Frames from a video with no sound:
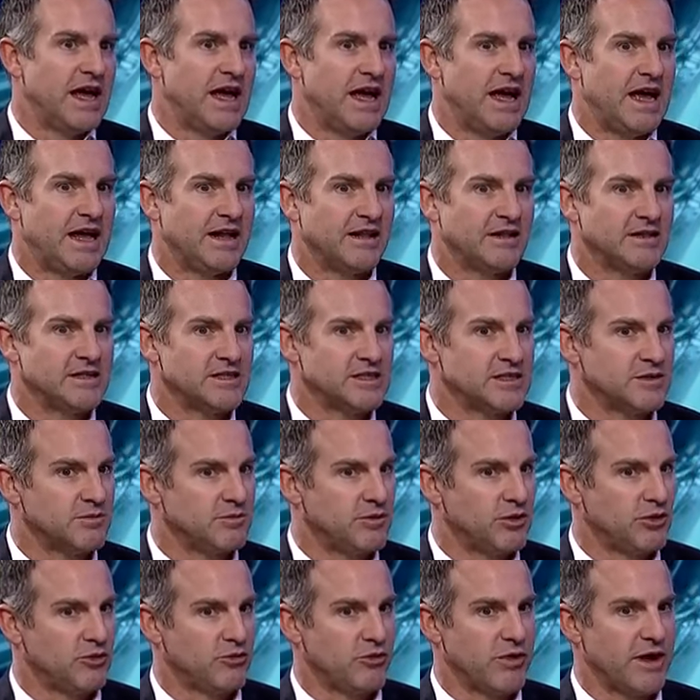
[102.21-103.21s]
And the
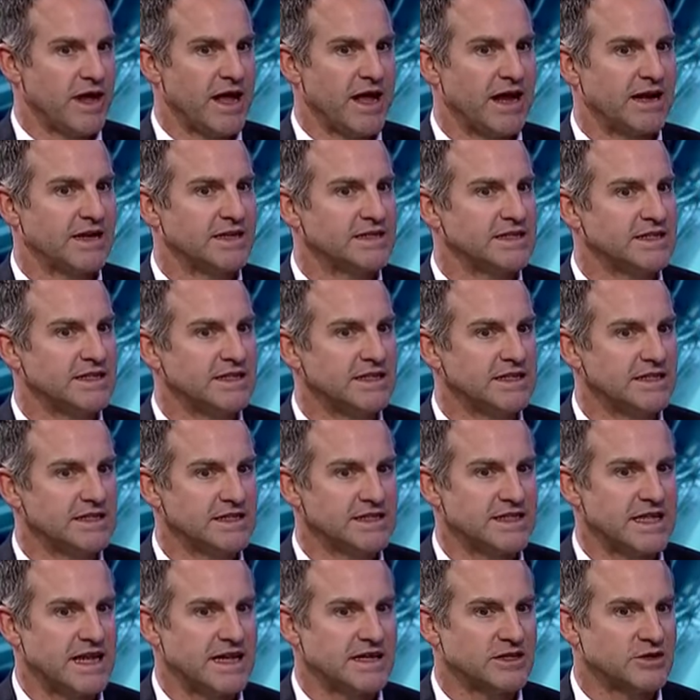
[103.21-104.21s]
simple reality
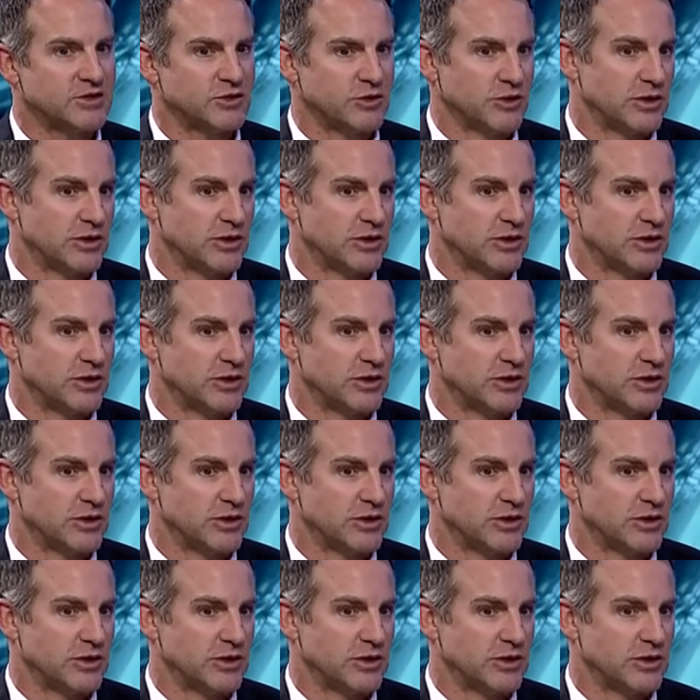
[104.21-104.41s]
is that,